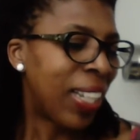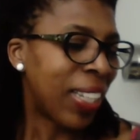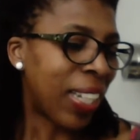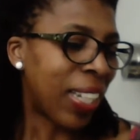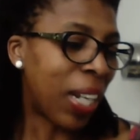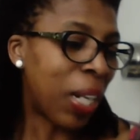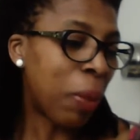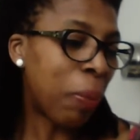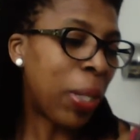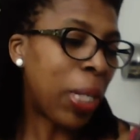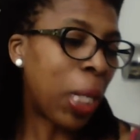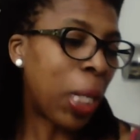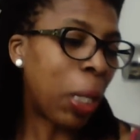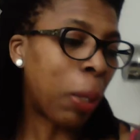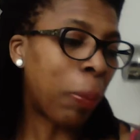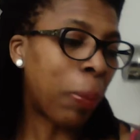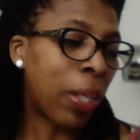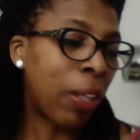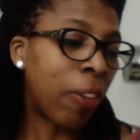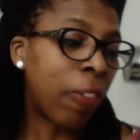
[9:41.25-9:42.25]
Guy and
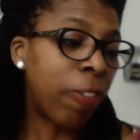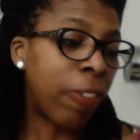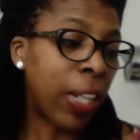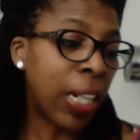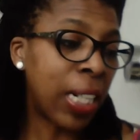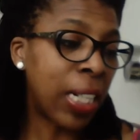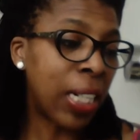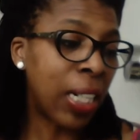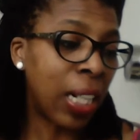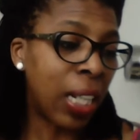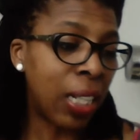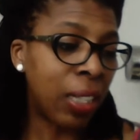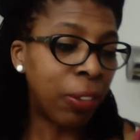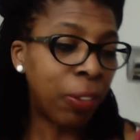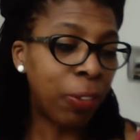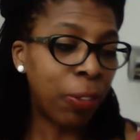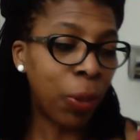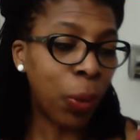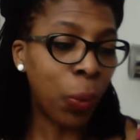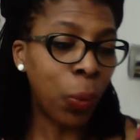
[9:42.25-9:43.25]
Penelope fell in
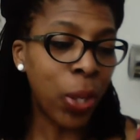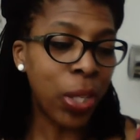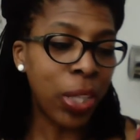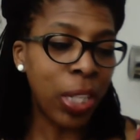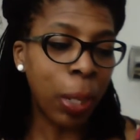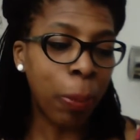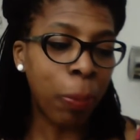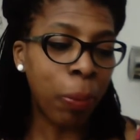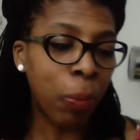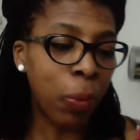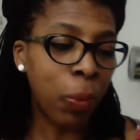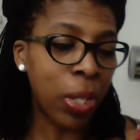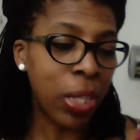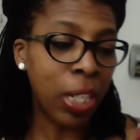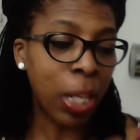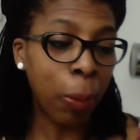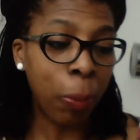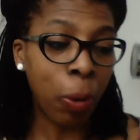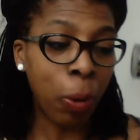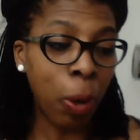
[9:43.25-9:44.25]
love with
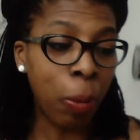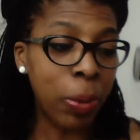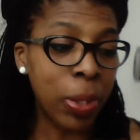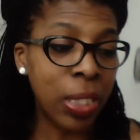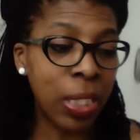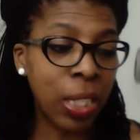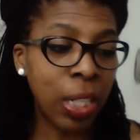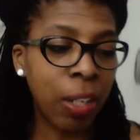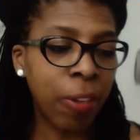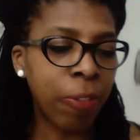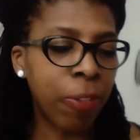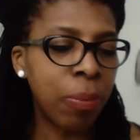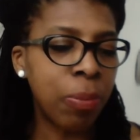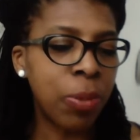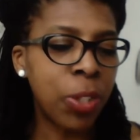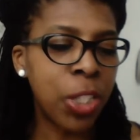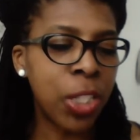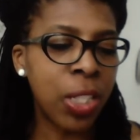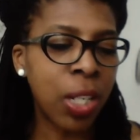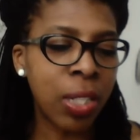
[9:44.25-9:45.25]
their property from